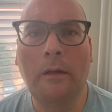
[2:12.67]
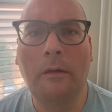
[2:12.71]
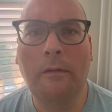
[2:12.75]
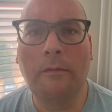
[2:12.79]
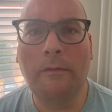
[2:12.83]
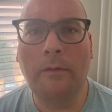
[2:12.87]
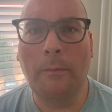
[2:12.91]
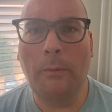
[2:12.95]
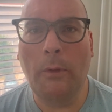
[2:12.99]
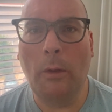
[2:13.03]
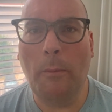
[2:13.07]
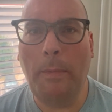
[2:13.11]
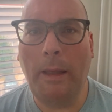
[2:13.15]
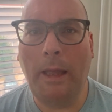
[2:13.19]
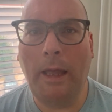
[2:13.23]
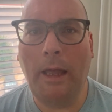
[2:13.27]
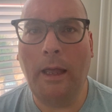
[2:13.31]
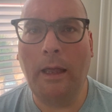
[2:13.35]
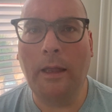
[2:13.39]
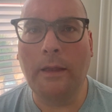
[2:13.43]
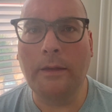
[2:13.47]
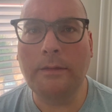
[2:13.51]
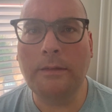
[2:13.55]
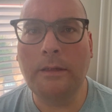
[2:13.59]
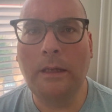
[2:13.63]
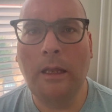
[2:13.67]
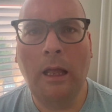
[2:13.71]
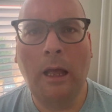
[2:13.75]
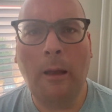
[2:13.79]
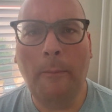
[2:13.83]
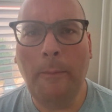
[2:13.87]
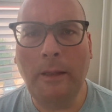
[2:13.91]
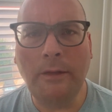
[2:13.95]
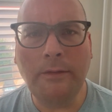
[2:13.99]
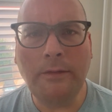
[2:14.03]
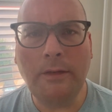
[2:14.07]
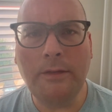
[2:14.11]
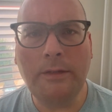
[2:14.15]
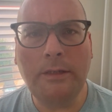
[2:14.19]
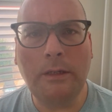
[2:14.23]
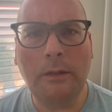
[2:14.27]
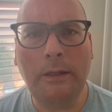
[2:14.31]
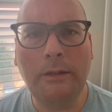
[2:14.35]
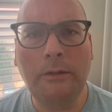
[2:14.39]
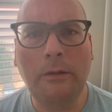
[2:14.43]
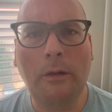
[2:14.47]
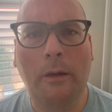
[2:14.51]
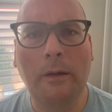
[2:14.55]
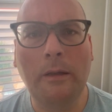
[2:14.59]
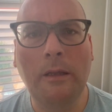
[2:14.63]
from the past. I'm not necessarily
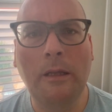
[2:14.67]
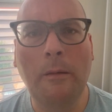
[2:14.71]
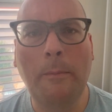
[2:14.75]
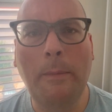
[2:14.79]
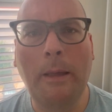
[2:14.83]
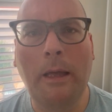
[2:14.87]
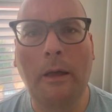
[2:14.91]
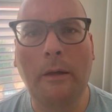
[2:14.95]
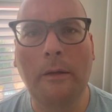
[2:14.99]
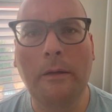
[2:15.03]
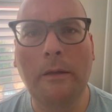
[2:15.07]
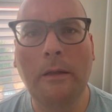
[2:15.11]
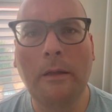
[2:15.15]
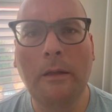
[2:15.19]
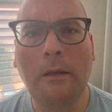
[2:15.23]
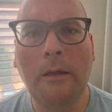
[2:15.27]
talking about